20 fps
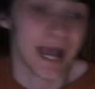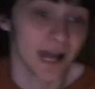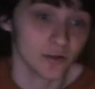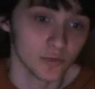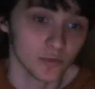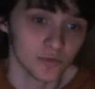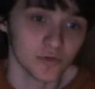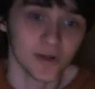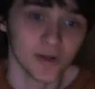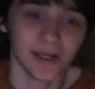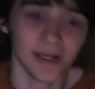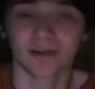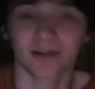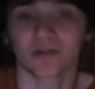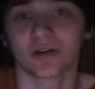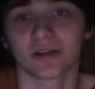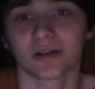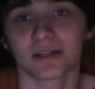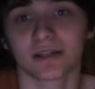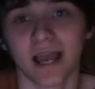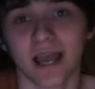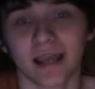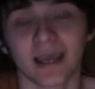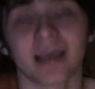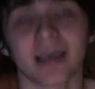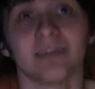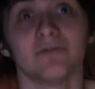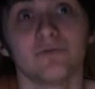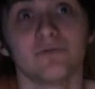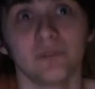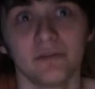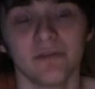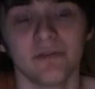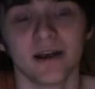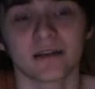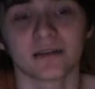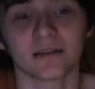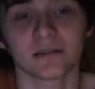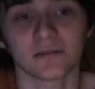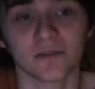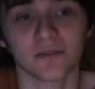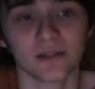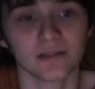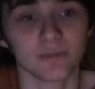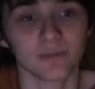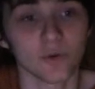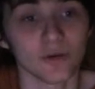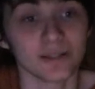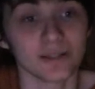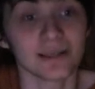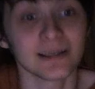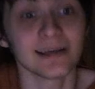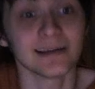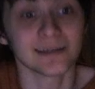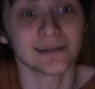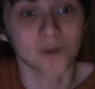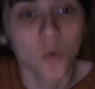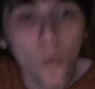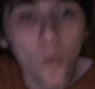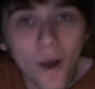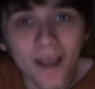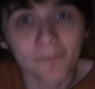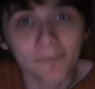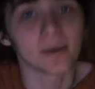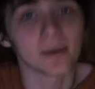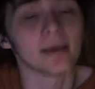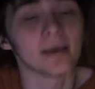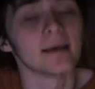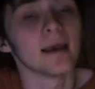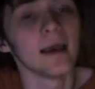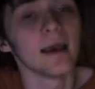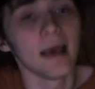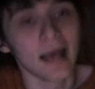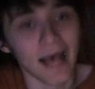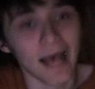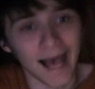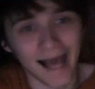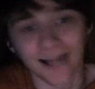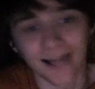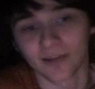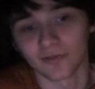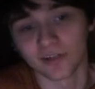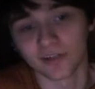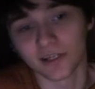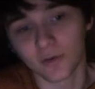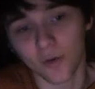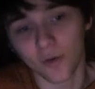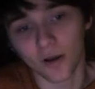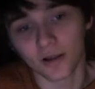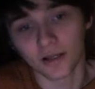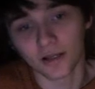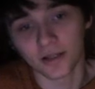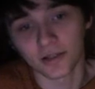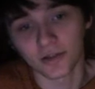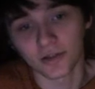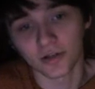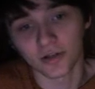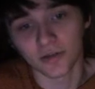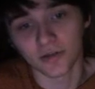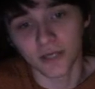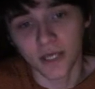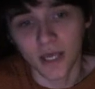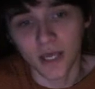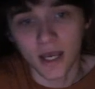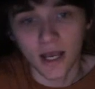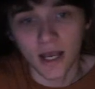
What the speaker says: And with 2000 attack and 3000 defense points, it's quite big. And I really quite like the look of it.